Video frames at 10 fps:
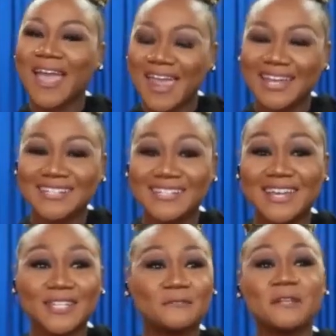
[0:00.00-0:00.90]
here today
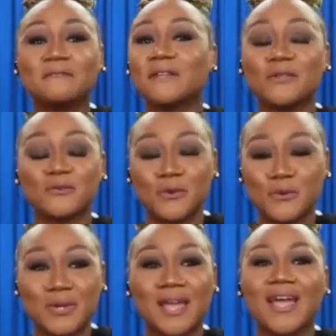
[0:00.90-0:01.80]
to fulfill the
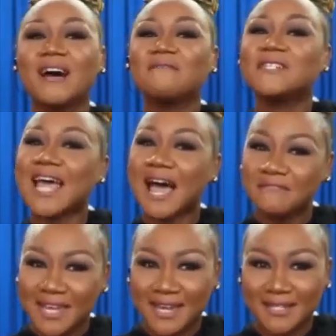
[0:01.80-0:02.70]
role of
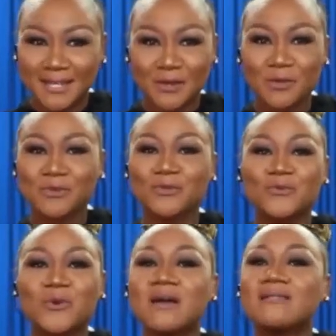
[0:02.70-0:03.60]
navigating you through
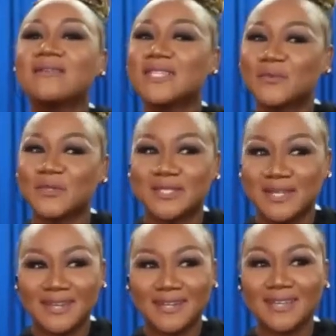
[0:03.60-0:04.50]
these
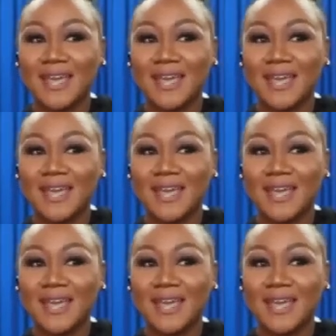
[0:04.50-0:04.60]
proceedings.